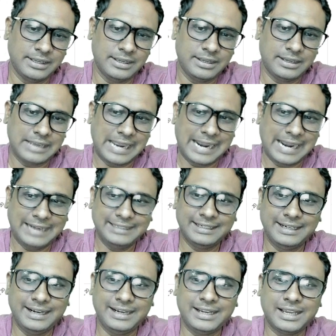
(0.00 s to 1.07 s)
add the
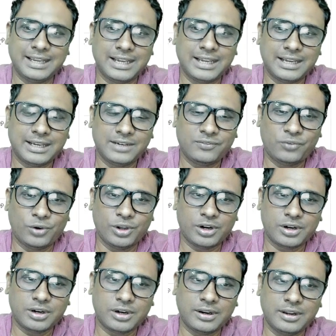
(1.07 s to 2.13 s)
data
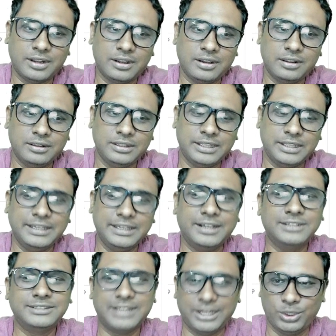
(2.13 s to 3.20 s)
for the
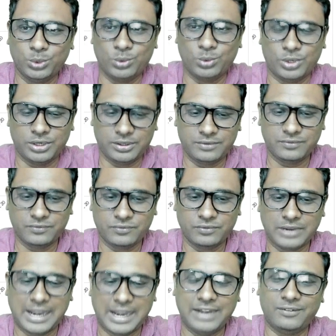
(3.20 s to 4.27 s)
years that you want.
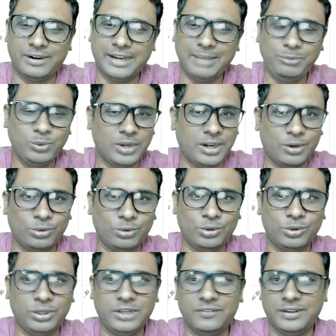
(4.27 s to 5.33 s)
At one time you can download
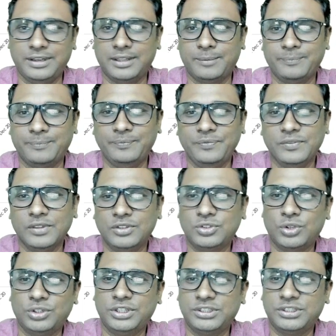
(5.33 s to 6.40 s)
only 1 year.
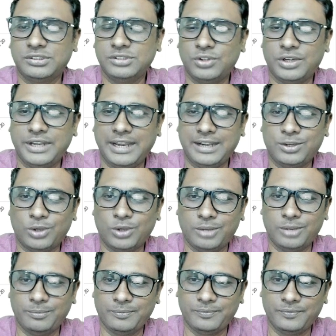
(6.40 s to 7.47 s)
So this is your date
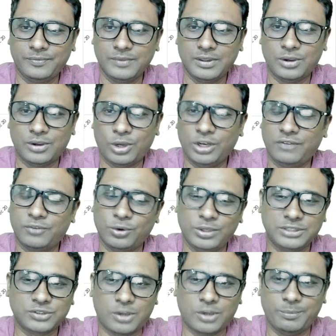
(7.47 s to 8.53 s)
column. All you have to do is
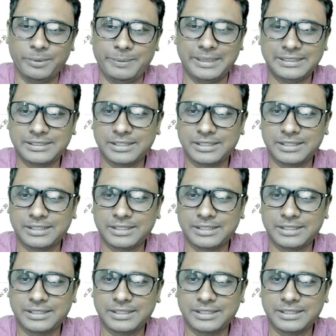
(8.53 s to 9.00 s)
copy paste.